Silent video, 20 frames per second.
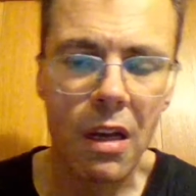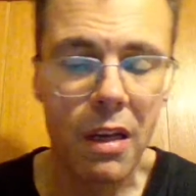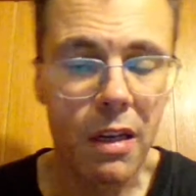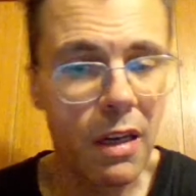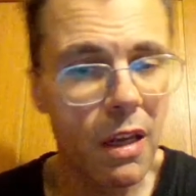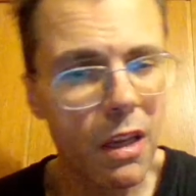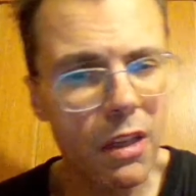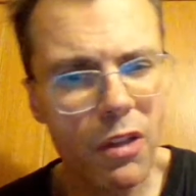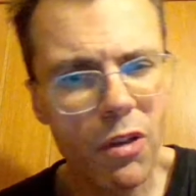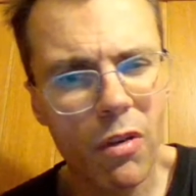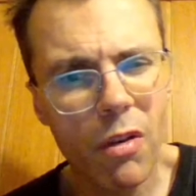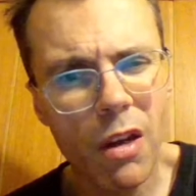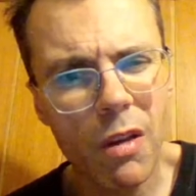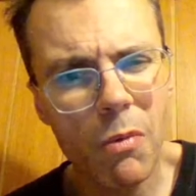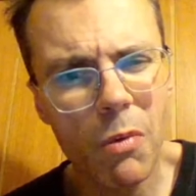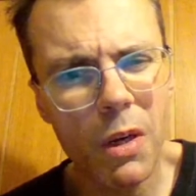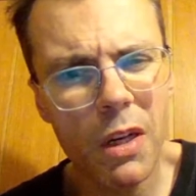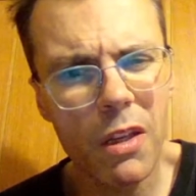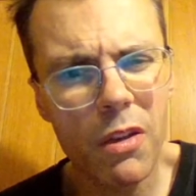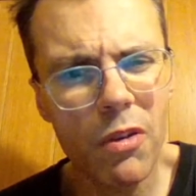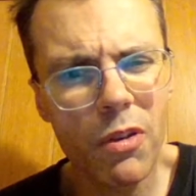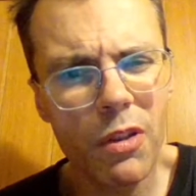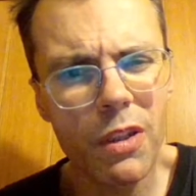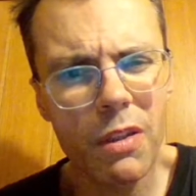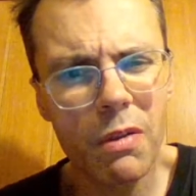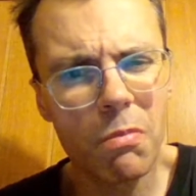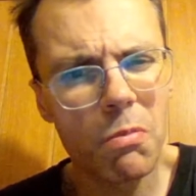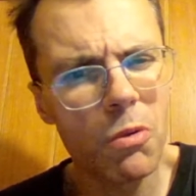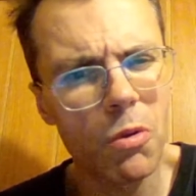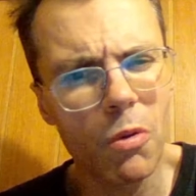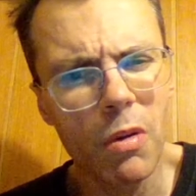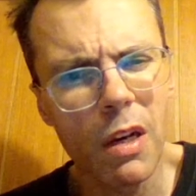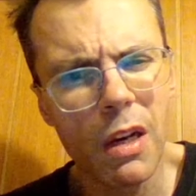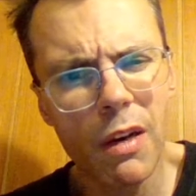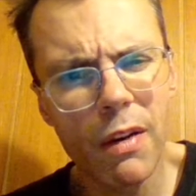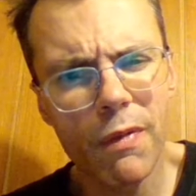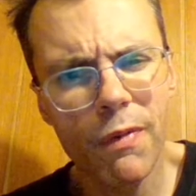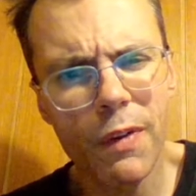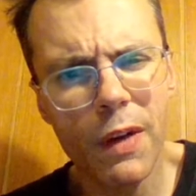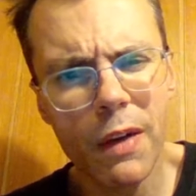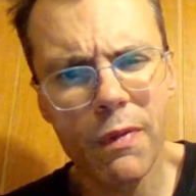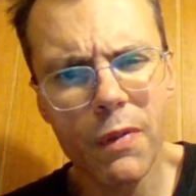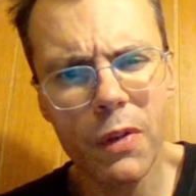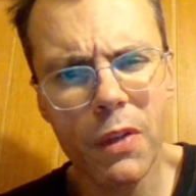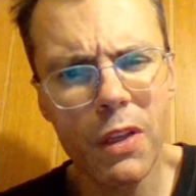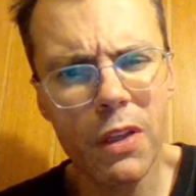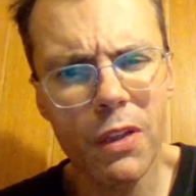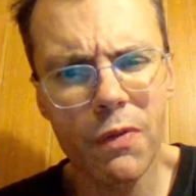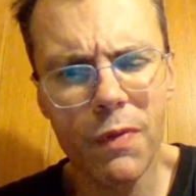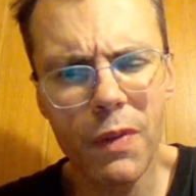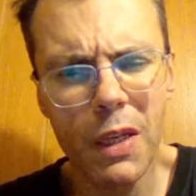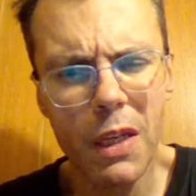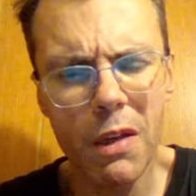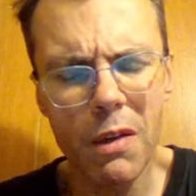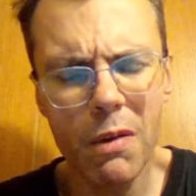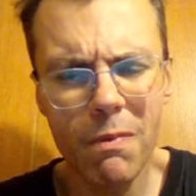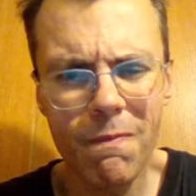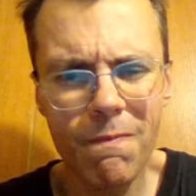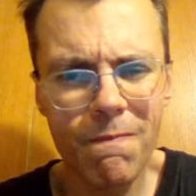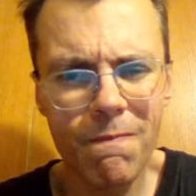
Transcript: that's all I wanted to, to clarify for this video